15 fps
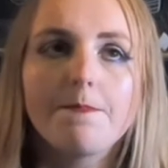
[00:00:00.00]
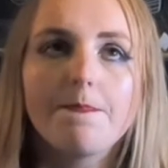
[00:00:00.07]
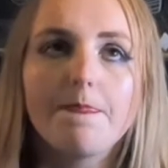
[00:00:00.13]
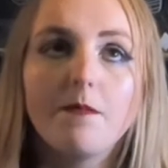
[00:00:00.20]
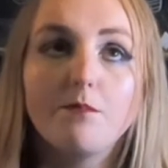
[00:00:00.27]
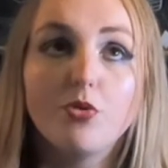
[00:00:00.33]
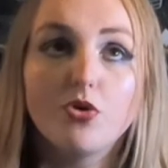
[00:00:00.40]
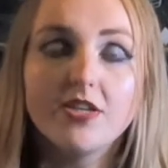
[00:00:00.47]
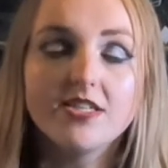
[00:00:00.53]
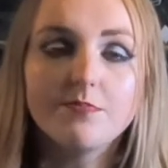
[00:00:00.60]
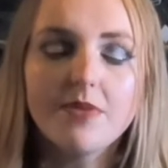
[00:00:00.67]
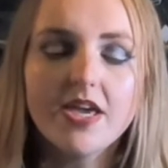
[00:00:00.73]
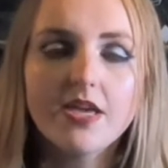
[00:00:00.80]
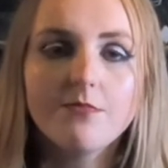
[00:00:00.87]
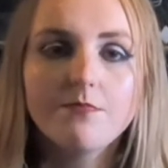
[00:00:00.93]
bullied
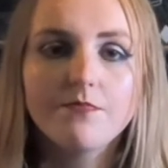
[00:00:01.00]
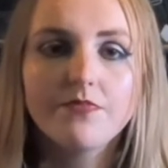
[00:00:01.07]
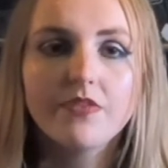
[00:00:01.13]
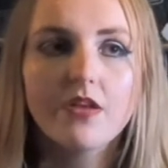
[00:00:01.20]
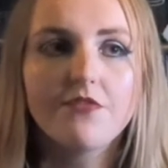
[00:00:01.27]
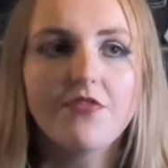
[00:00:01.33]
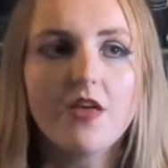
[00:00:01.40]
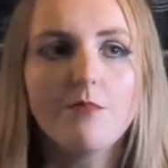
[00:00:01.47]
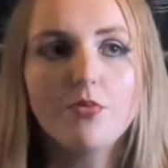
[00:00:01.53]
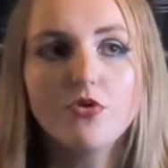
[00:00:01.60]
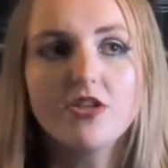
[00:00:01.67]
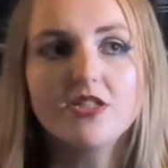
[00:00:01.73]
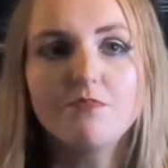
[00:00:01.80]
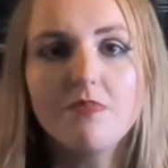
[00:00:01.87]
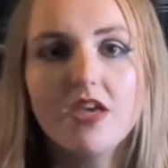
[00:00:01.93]
me. If they
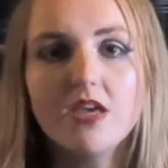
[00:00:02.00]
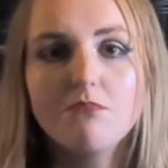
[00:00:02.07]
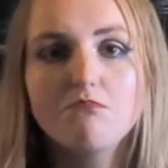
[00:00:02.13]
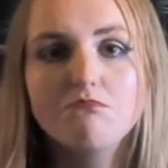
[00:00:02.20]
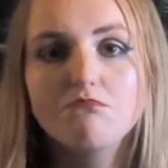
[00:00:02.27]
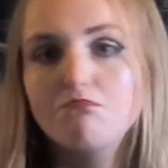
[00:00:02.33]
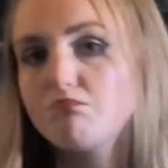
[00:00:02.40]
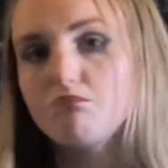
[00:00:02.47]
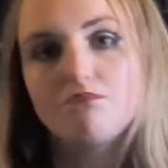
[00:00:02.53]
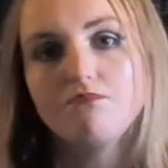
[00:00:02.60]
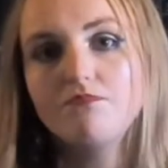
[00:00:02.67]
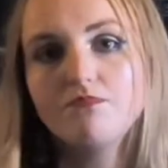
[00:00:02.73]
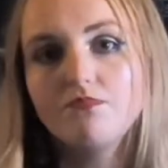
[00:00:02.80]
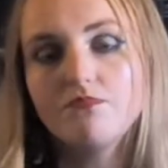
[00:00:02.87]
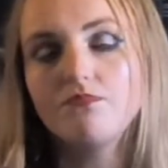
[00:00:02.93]
bullied me,
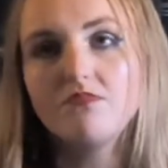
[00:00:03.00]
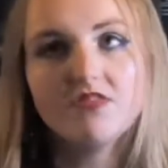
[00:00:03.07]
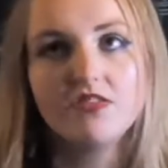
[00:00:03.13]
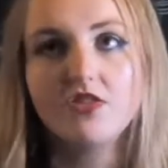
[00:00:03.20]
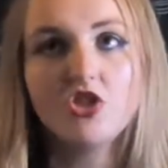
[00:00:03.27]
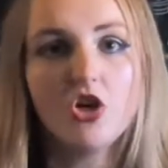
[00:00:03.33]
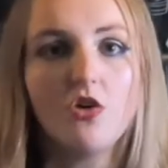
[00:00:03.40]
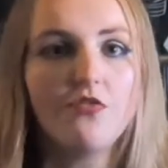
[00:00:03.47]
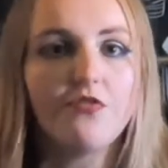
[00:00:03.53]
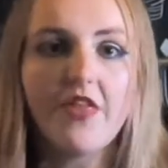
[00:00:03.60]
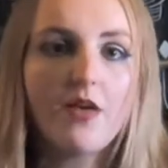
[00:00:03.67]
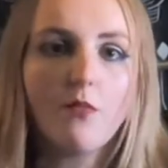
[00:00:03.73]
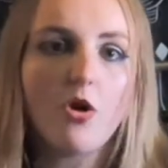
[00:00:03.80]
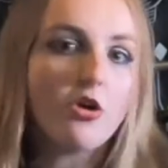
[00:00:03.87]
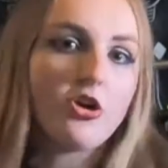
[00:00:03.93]
tough. They
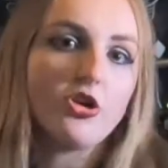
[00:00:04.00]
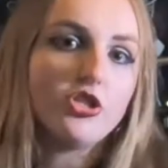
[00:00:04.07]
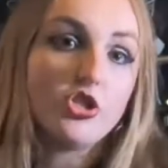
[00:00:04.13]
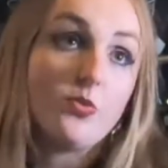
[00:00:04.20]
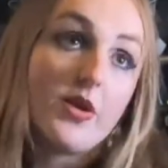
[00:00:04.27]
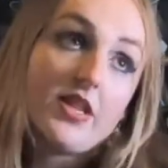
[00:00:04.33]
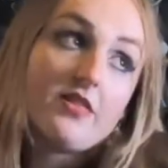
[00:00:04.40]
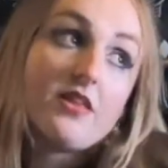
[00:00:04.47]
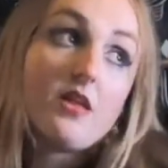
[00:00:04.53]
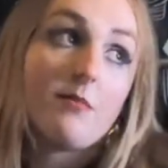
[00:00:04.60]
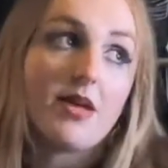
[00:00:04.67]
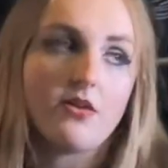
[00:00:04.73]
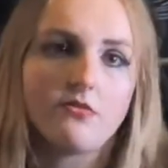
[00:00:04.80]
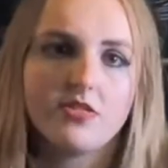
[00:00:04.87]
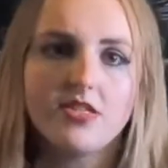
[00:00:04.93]
weren't going to do anything
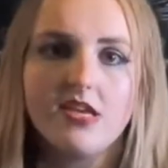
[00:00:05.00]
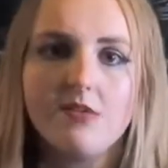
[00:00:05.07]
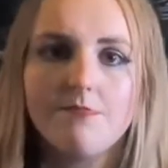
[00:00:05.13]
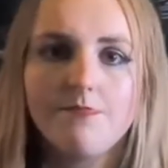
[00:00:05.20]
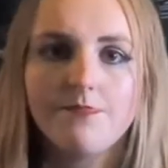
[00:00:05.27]
about it.